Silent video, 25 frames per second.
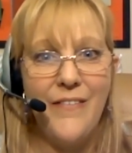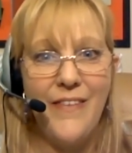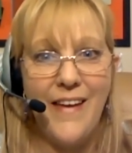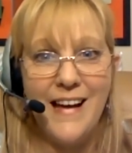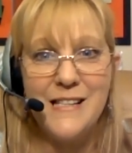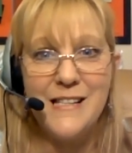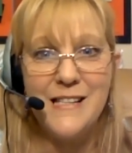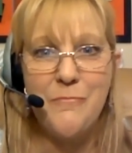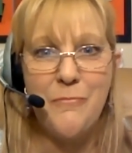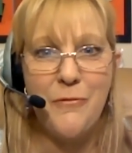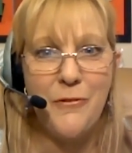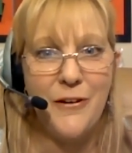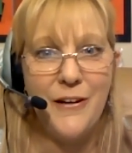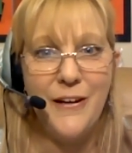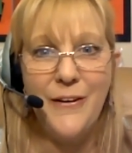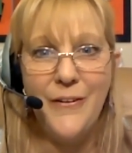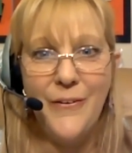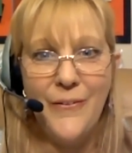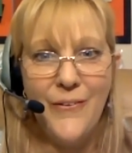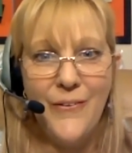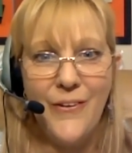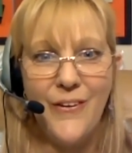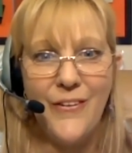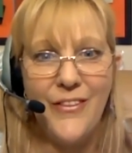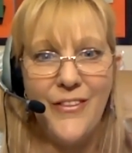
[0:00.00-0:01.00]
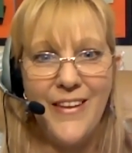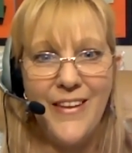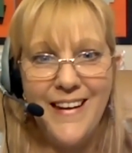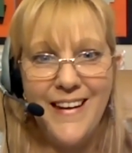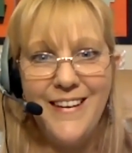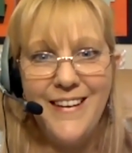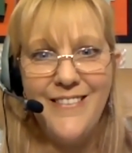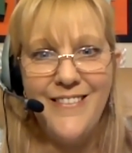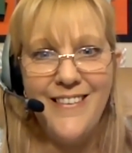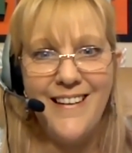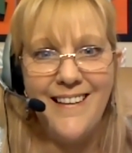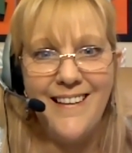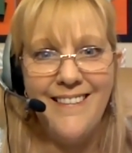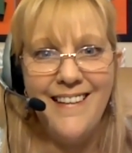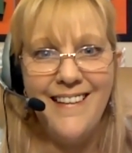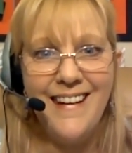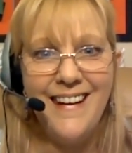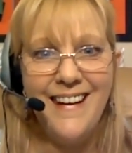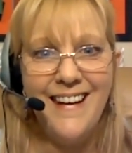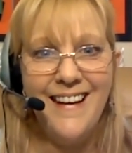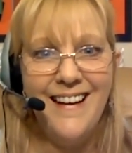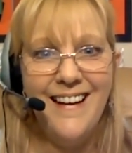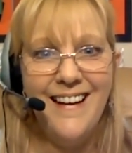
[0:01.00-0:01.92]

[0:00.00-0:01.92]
That's pretty cool. Thank you, Helen.